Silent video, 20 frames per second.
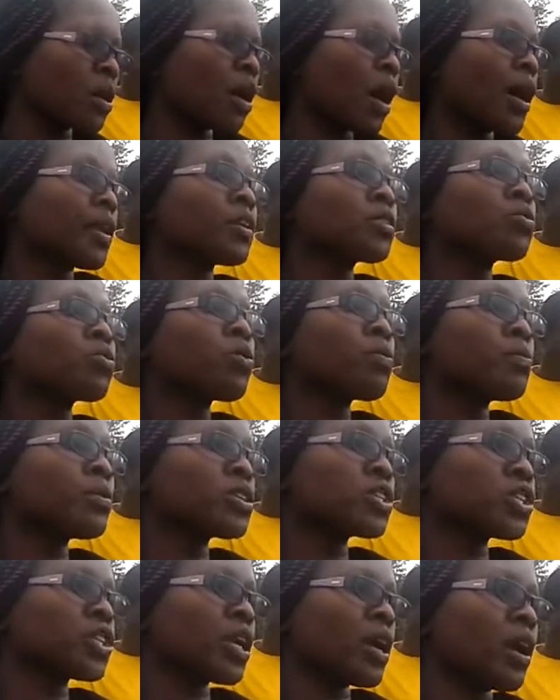and it will be
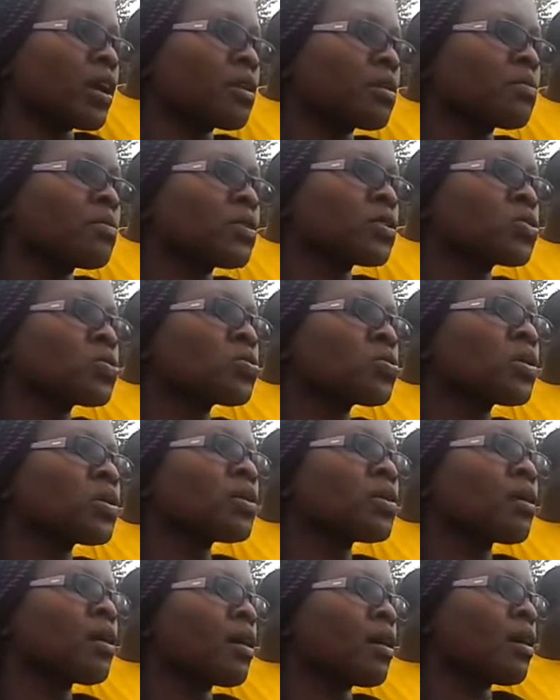shared
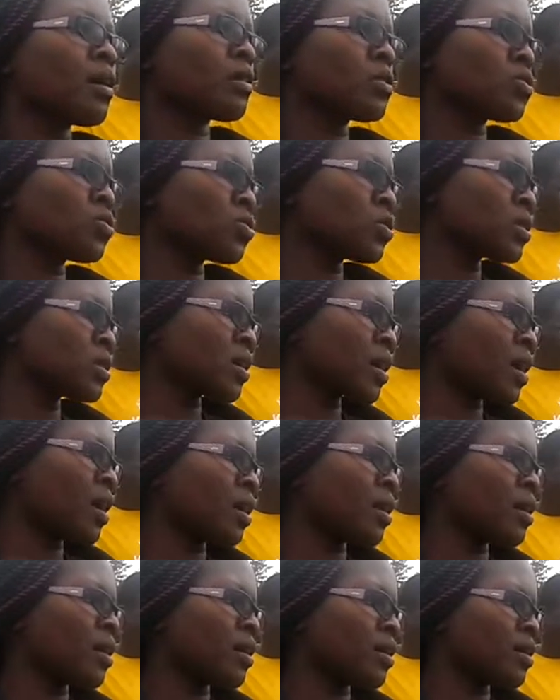between uh,
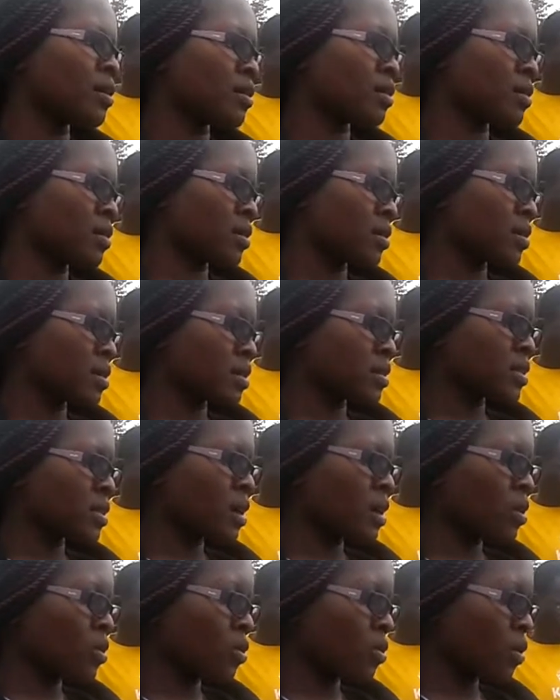Total and
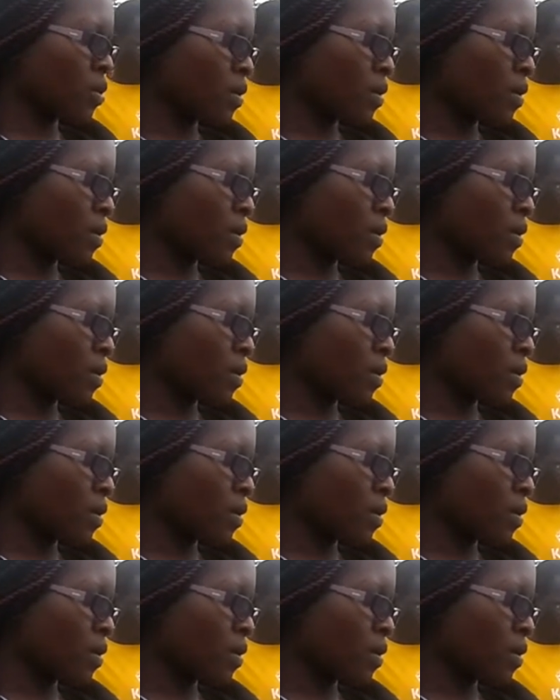Tullow.